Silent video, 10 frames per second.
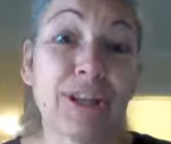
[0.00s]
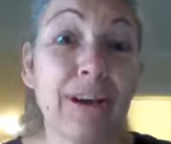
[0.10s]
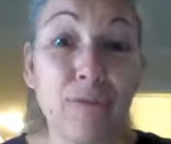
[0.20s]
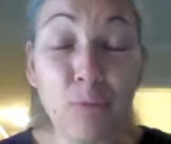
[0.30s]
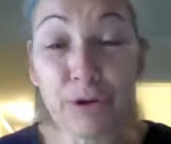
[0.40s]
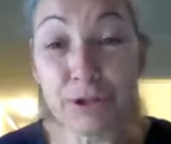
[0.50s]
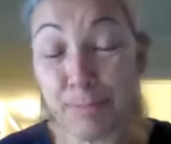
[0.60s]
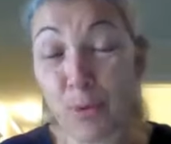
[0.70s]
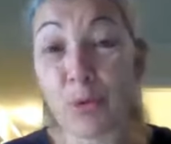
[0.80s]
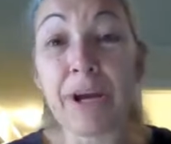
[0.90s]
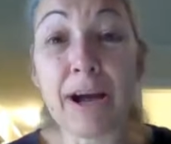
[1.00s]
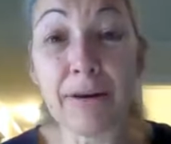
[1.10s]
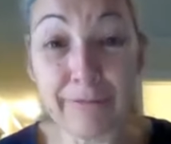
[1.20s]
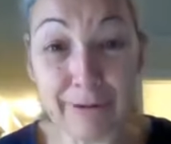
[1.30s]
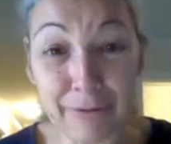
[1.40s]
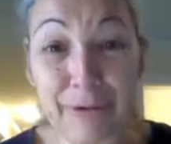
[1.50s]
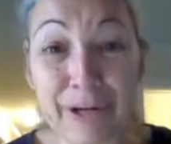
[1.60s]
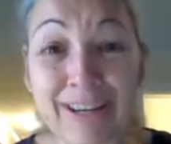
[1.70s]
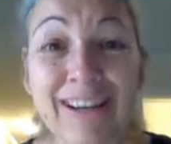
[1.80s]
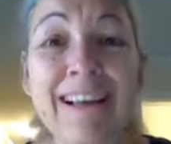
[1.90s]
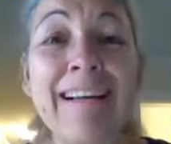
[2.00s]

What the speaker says: a level where it's pouring out of everywhere.